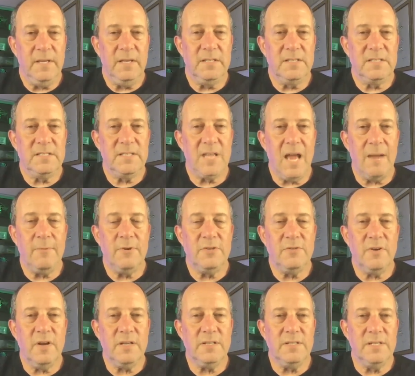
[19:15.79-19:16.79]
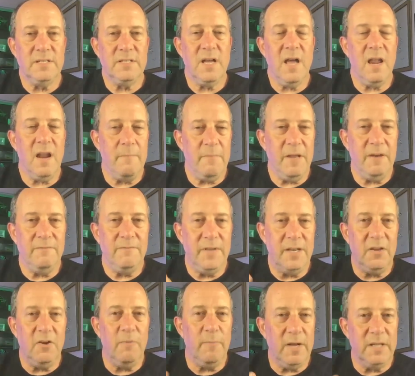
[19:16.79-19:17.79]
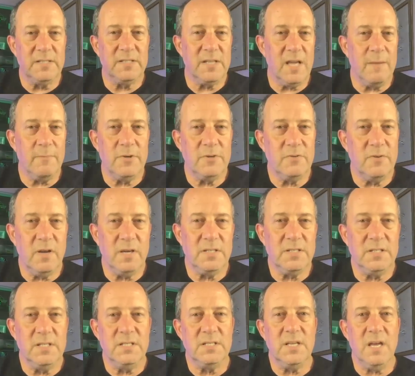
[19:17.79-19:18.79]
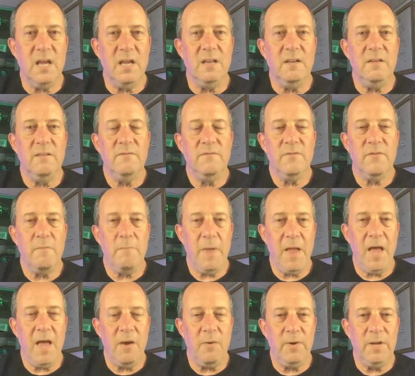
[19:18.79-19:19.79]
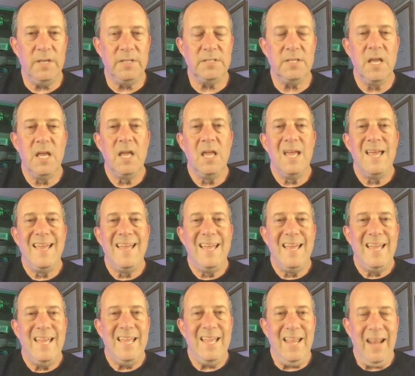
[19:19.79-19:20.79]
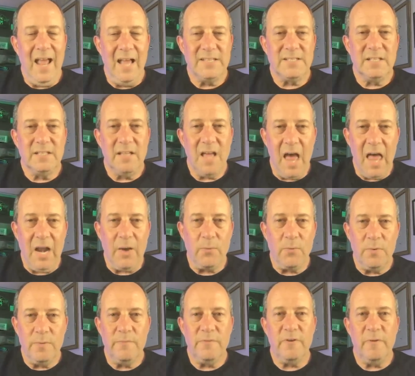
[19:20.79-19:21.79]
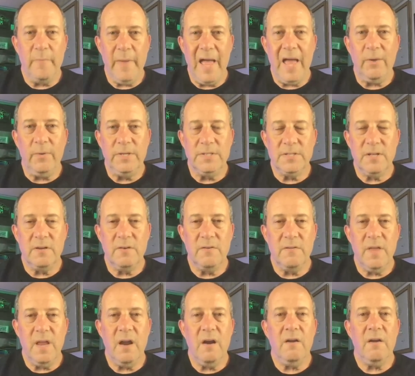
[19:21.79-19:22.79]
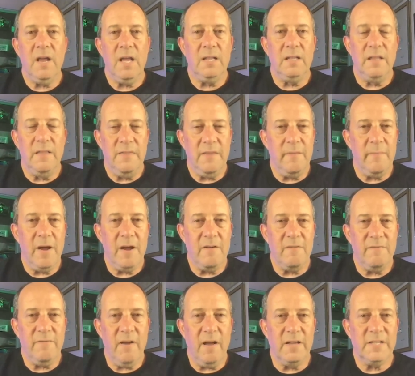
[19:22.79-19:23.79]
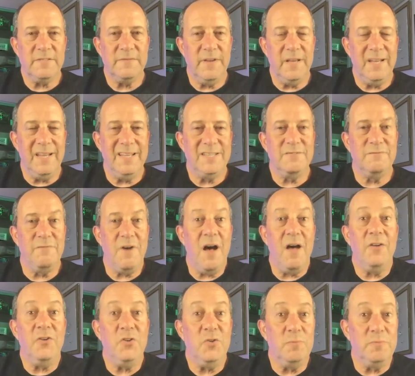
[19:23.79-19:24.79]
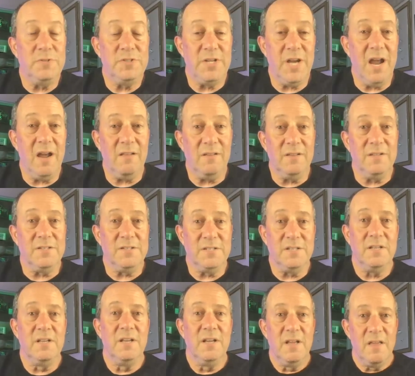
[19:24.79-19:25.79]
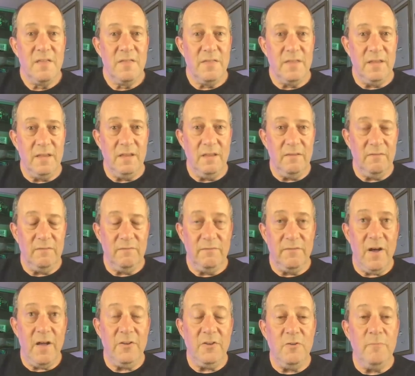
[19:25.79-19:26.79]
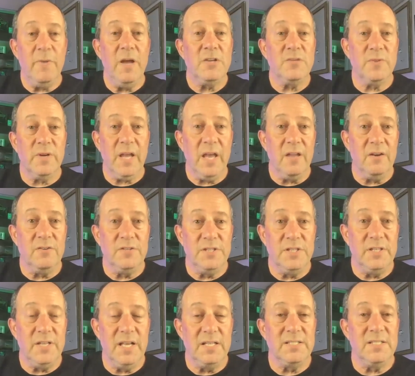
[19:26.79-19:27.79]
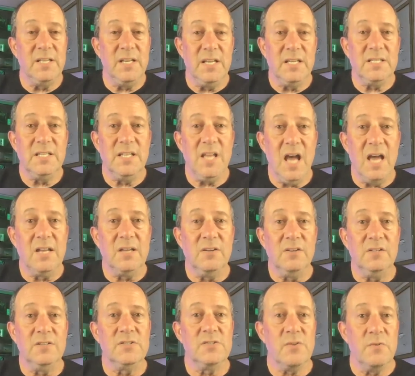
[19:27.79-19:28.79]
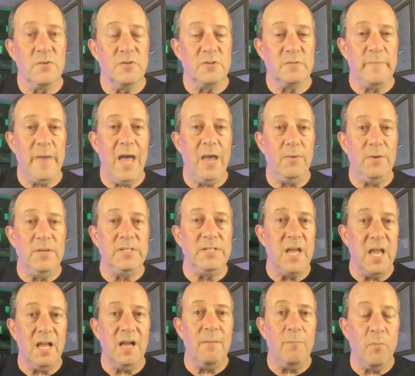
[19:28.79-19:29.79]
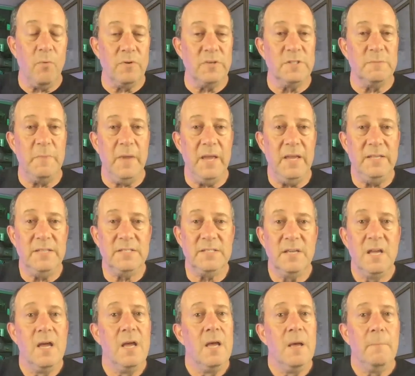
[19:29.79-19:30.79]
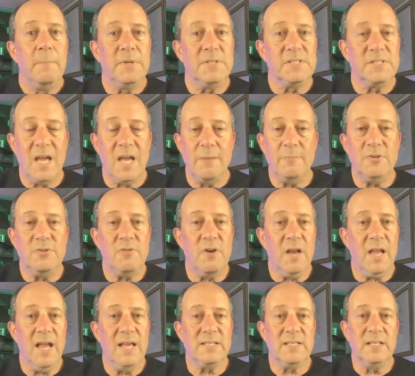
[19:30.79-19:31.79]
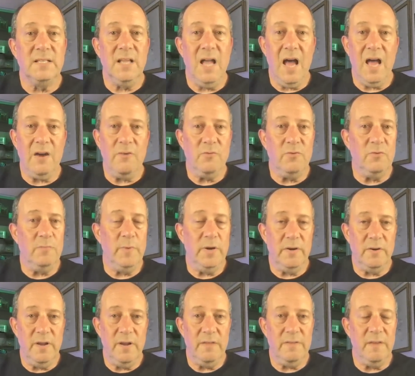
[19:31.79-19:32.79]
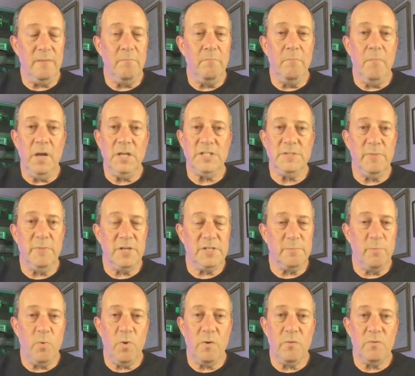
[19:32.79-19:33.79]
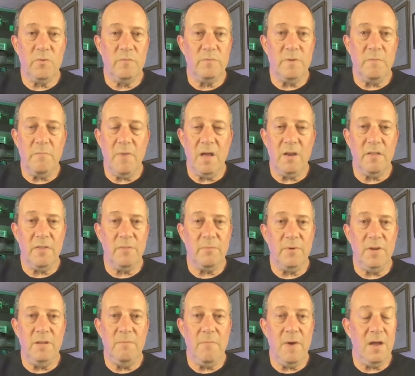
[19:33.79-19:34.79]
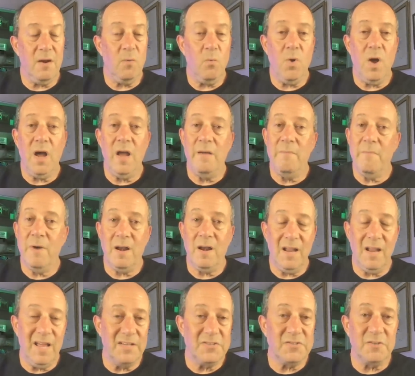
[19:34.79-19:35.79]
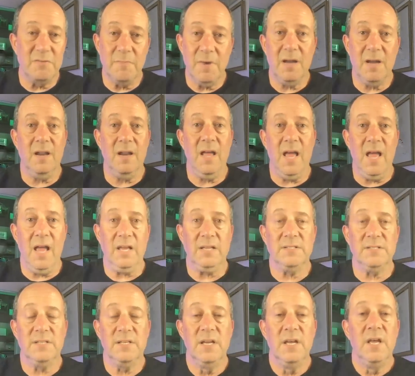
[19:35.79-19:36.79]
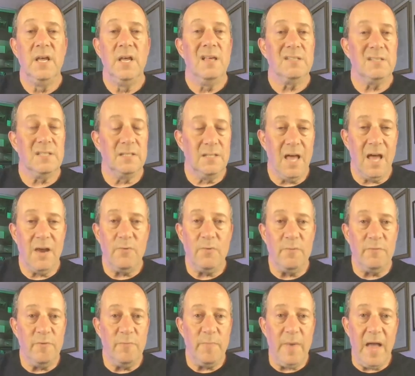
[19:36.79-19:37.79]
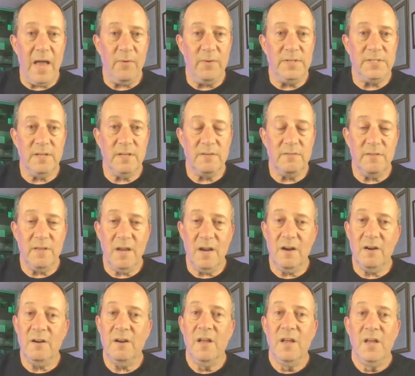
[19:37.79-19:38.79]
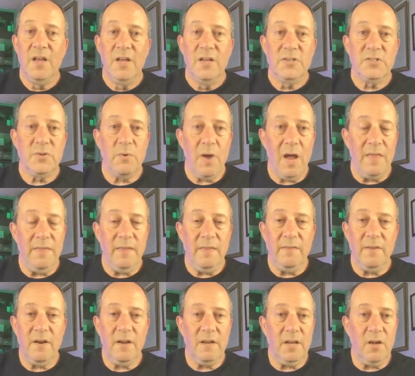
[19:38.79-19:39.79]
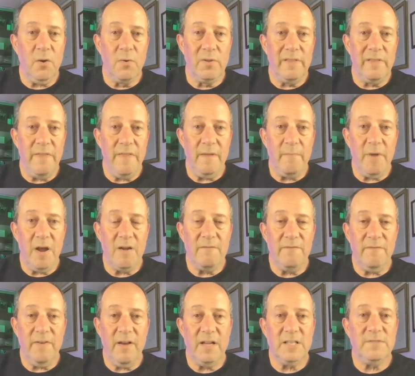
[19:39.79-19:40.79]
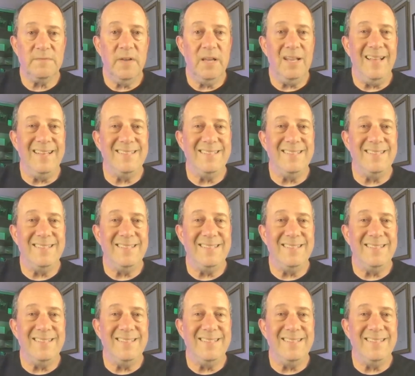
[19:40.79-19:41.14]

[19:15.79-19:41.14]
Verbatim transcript: Cybertruck's design, I made a video about Cybertruck's design for batteries. It has a lot of room for batteries under there, and lithium iron phosphate is volume challenged. The volumetric energy density is not good, so those batteries take up more space, but Cybertruck has a lot of room underneath it. Much, much more room than Model 3, Model Y, Model S, or Model X. A lot of room for batteries under there, so I think they're going to go with lithium iron phosphate.